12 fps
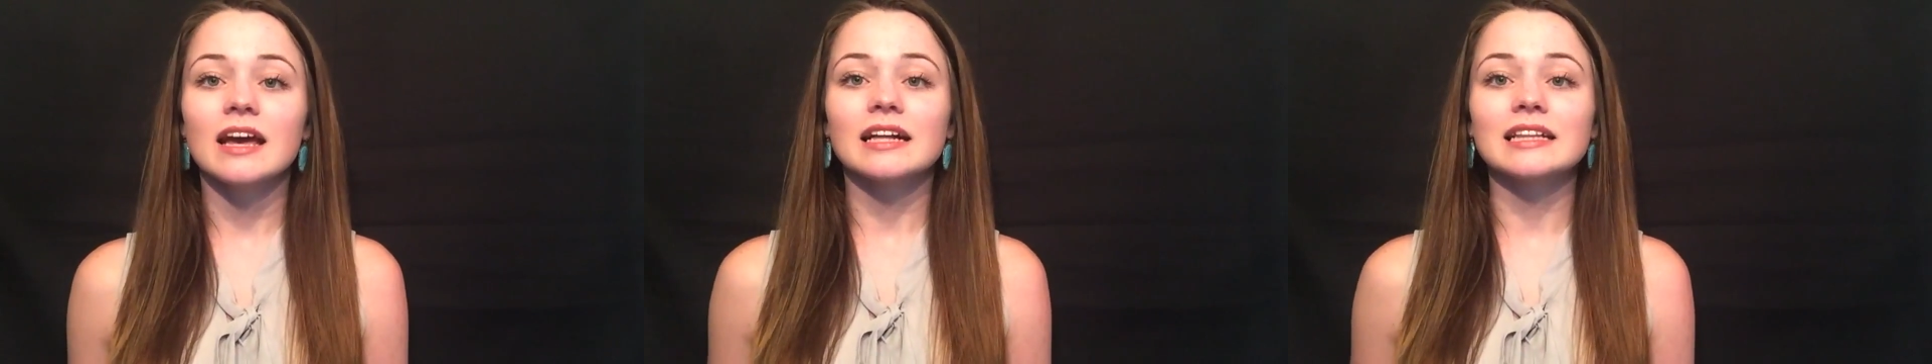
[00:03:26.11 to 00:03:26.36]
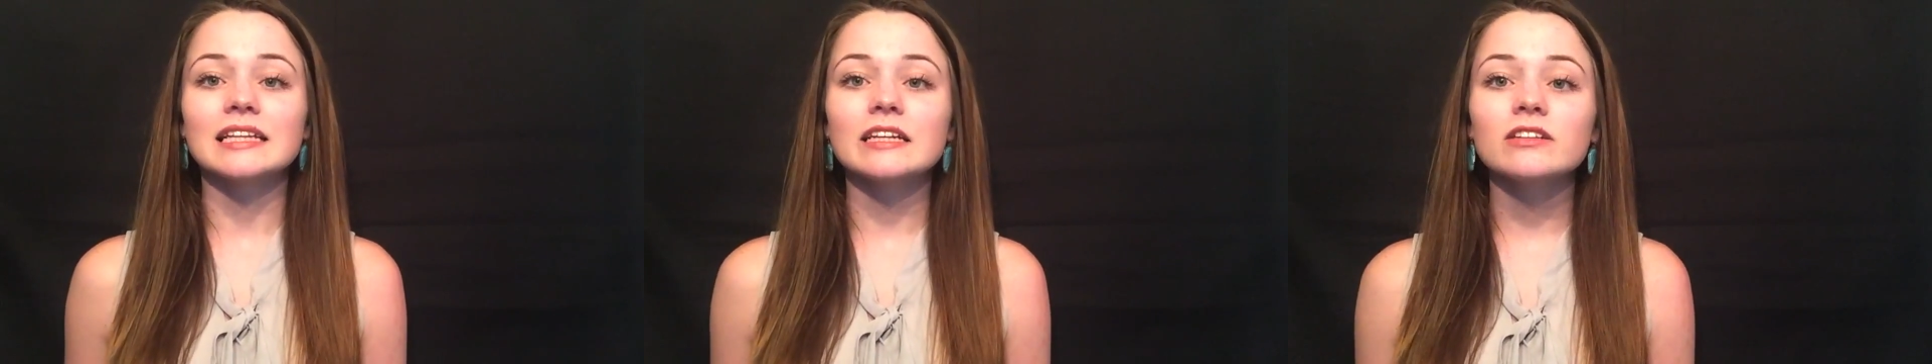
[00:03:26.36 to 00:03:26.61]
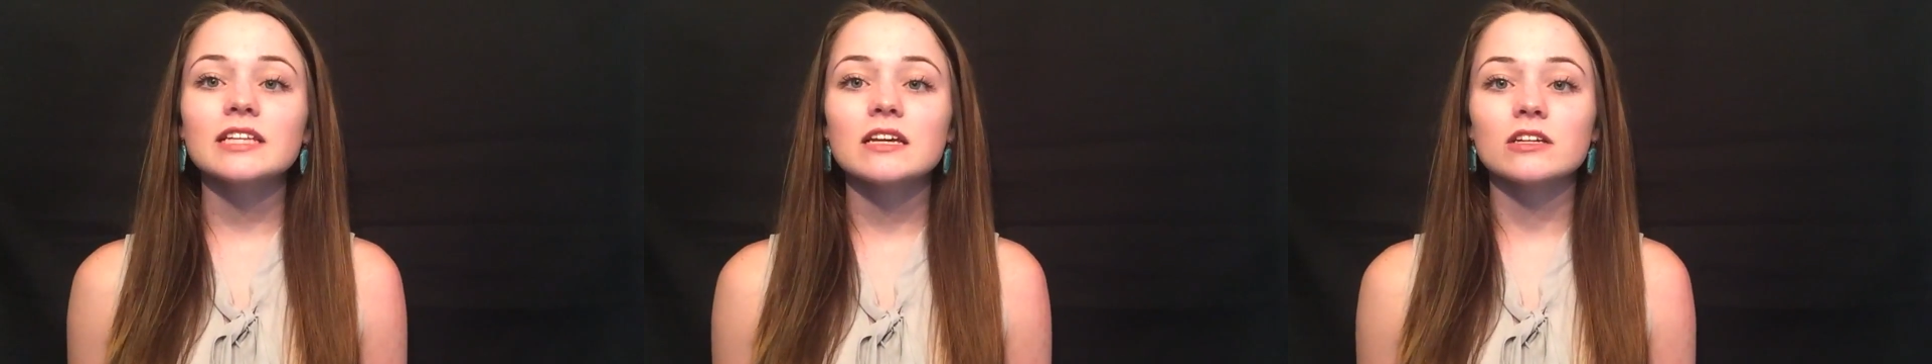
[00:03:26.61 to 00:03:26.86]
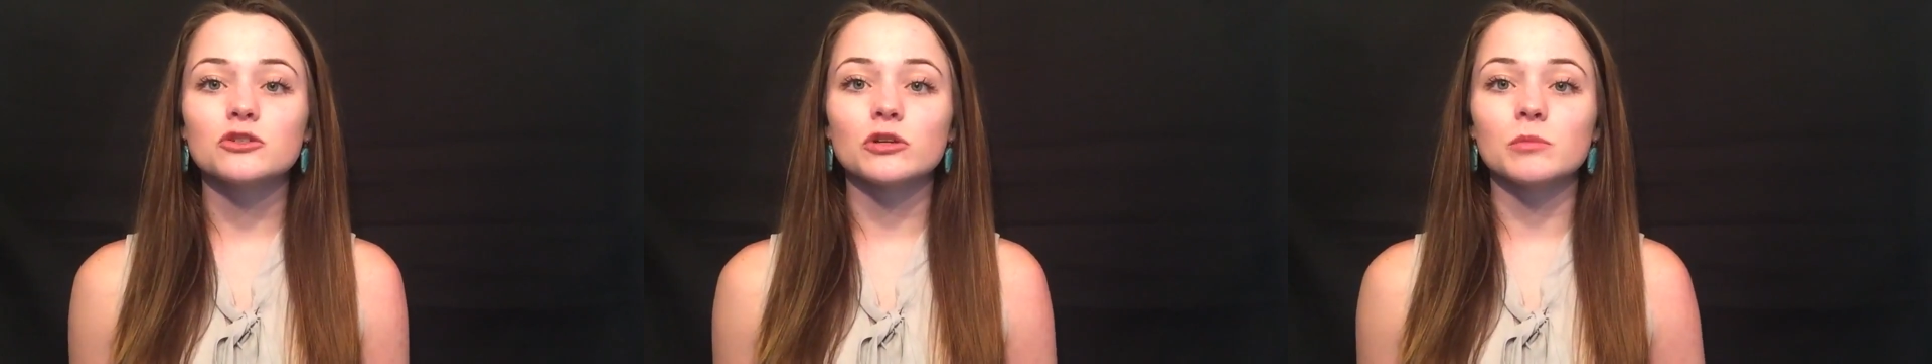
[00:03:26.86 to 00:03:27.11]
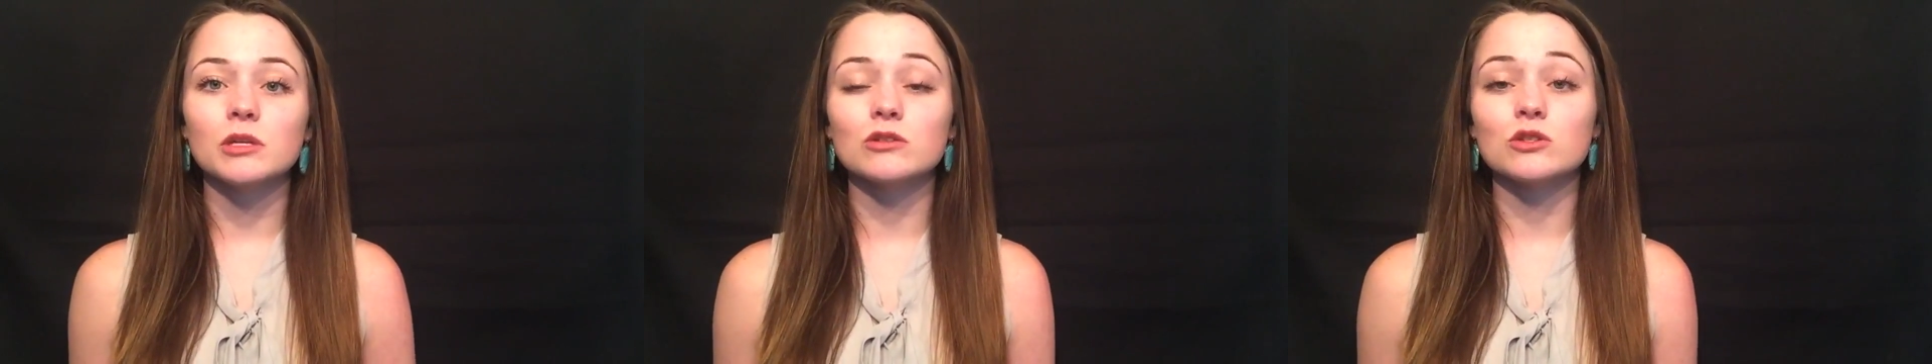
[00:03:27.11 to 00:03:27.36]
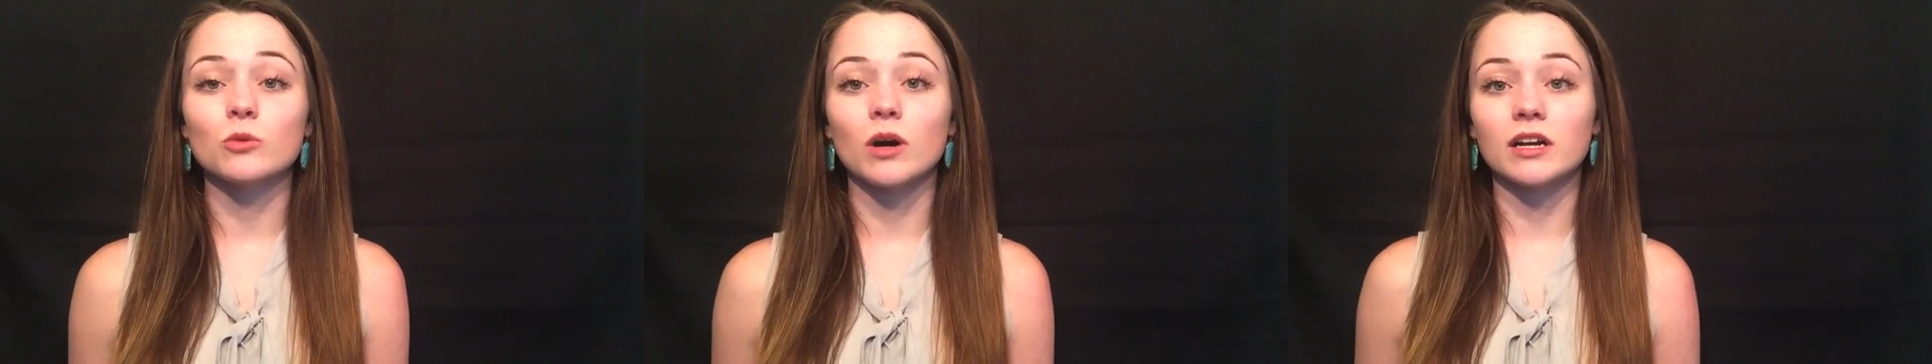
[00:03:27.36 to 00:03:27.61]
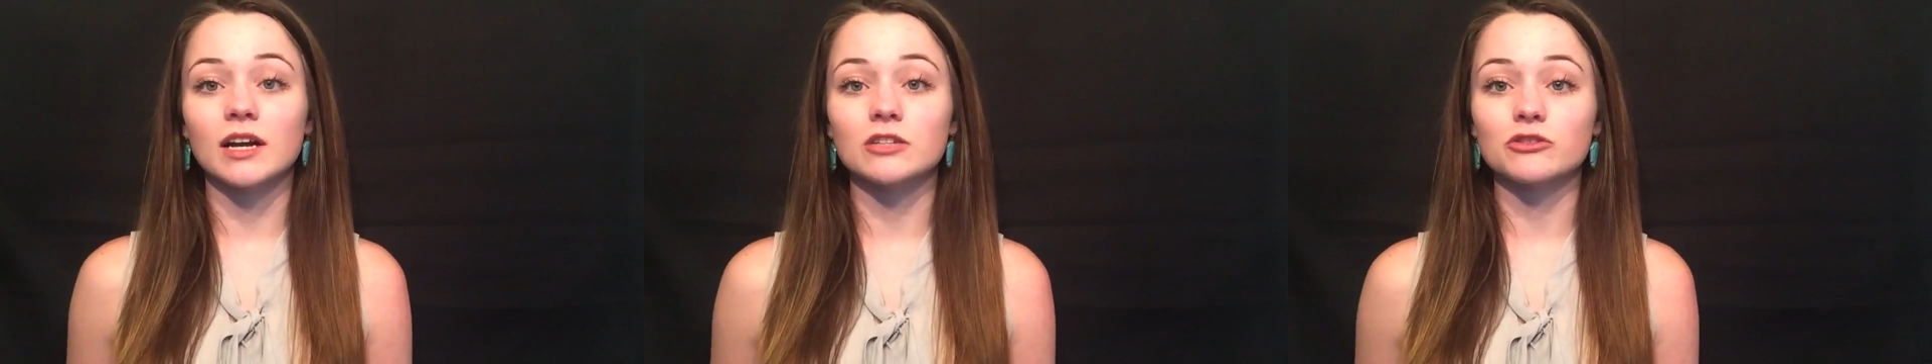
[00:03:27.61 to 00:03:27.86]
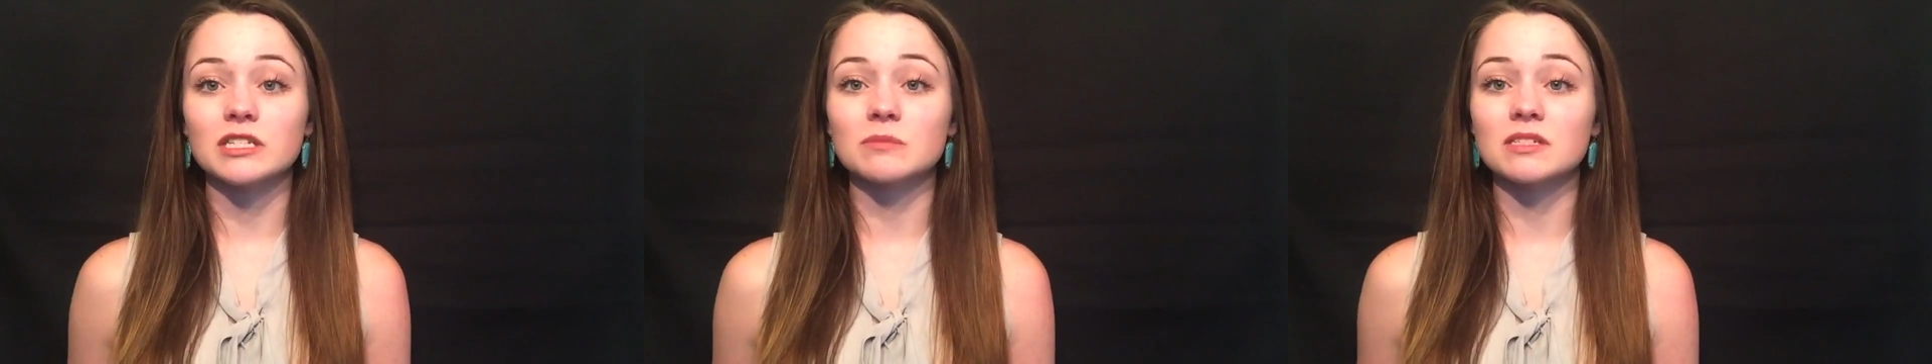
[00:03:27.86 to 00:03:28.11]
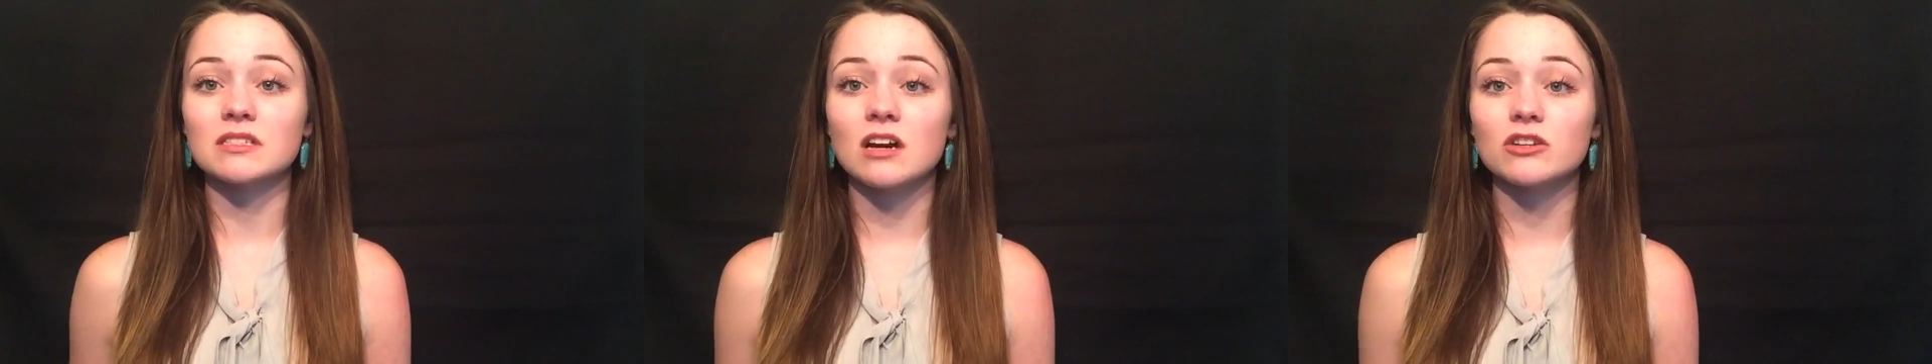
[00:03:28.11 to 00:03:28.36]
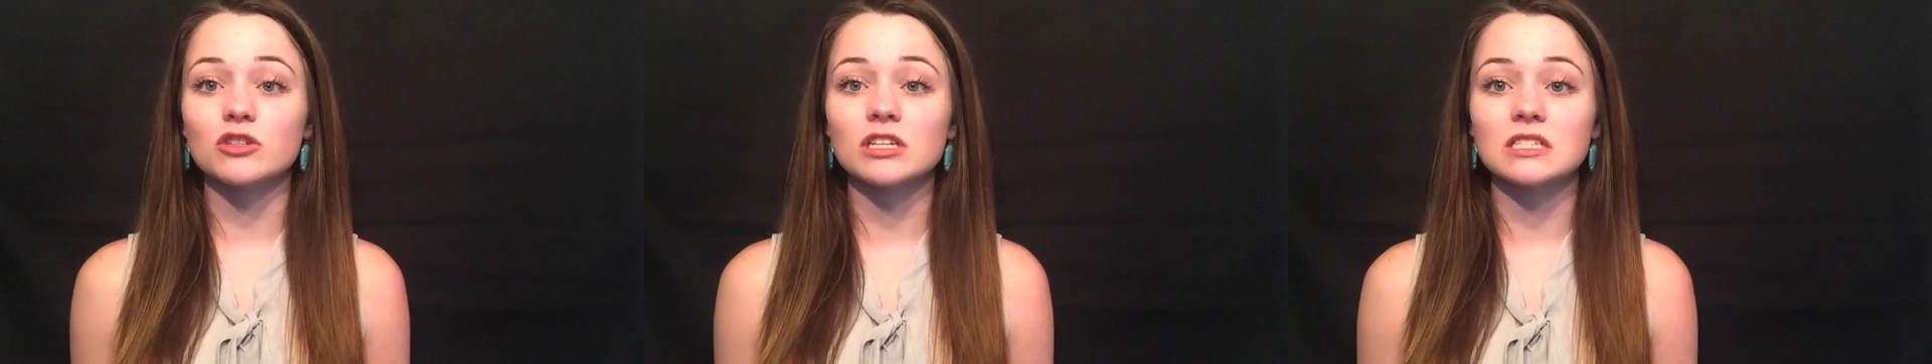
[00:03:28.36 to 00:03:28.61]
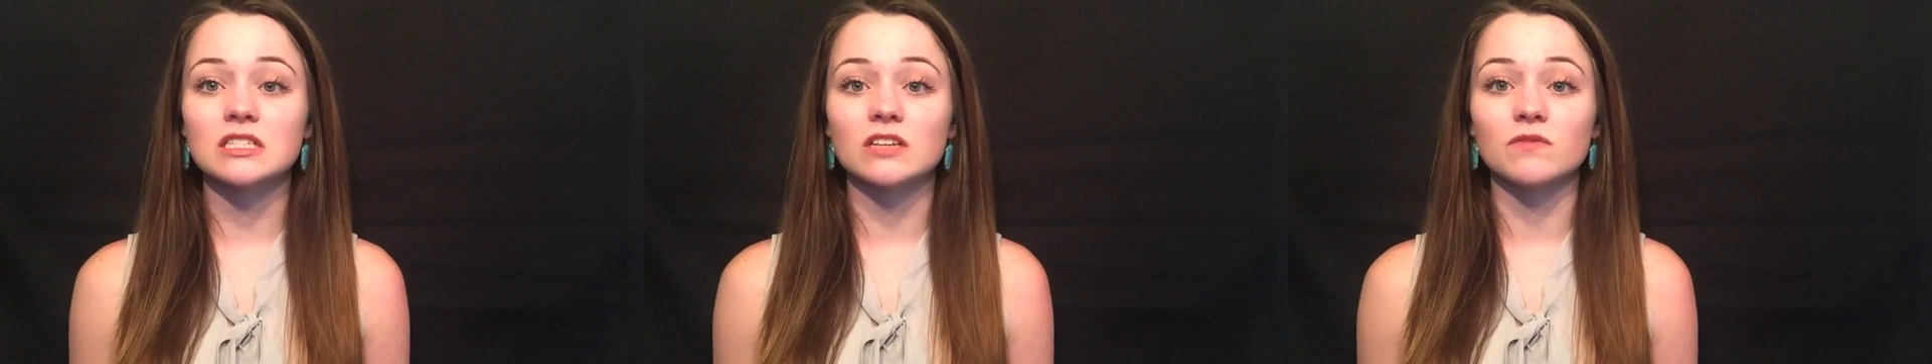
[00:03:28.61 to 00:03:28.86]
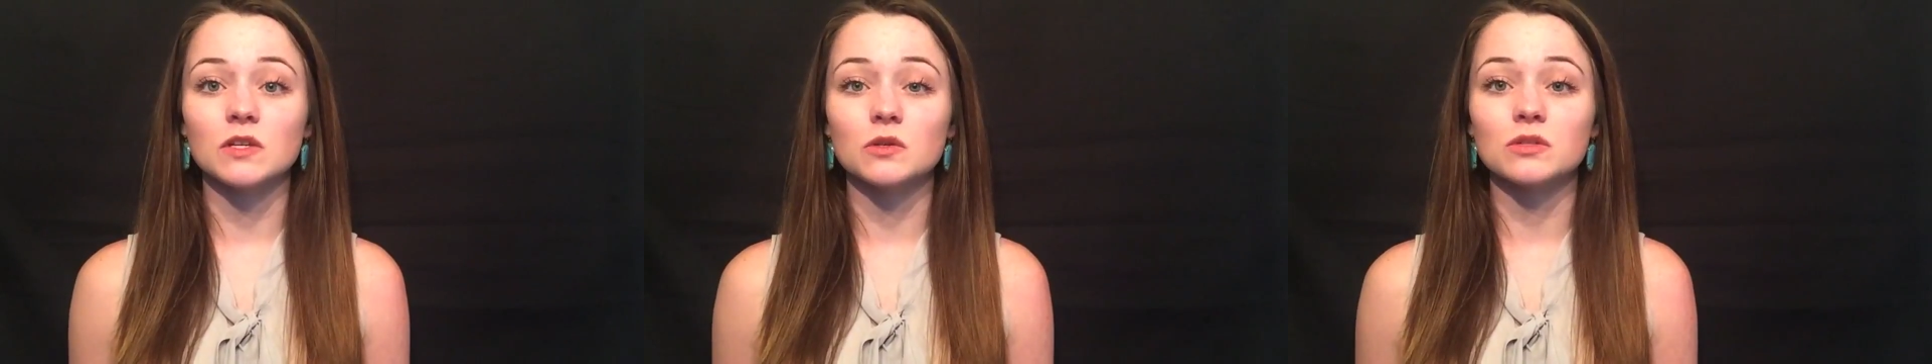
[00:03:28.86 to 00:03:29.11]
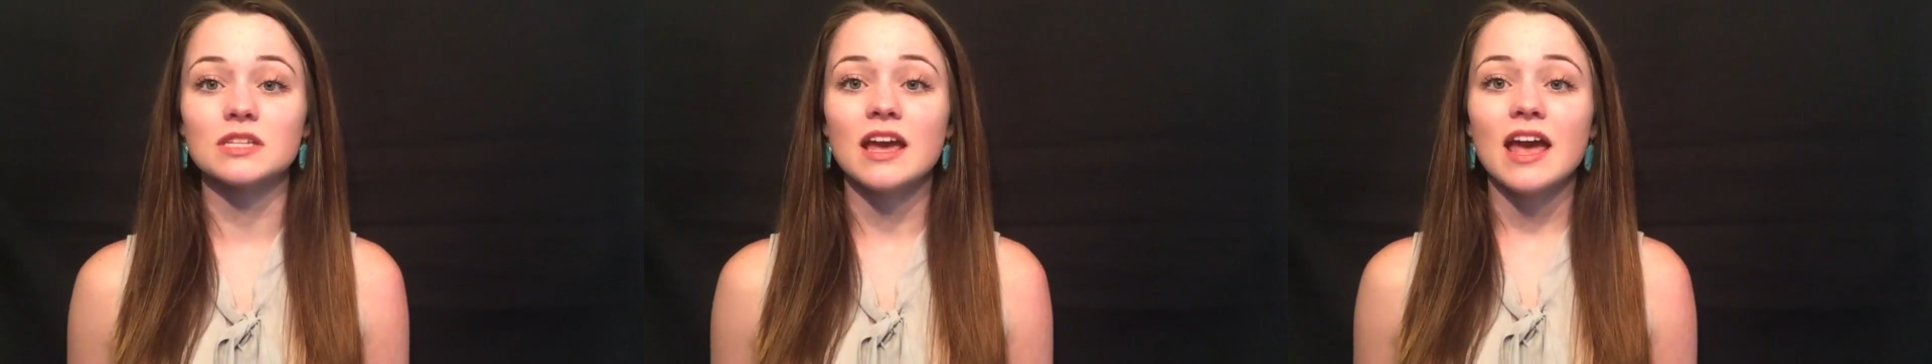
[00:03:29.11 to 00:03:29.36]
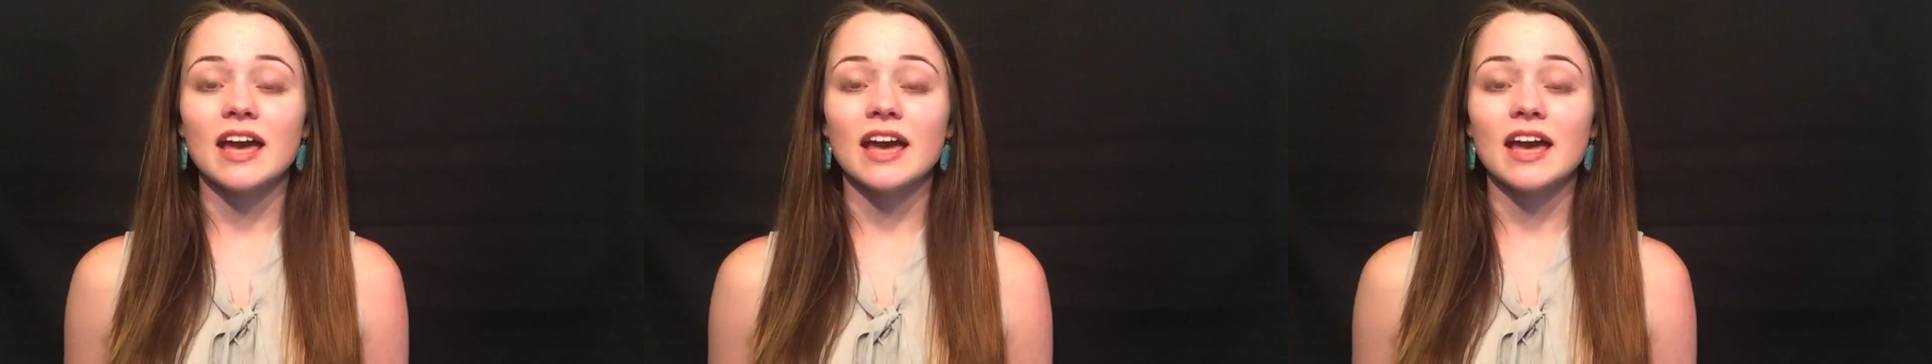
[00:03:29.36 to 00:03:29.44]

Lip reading: clearly contributes to our country's misogynistic views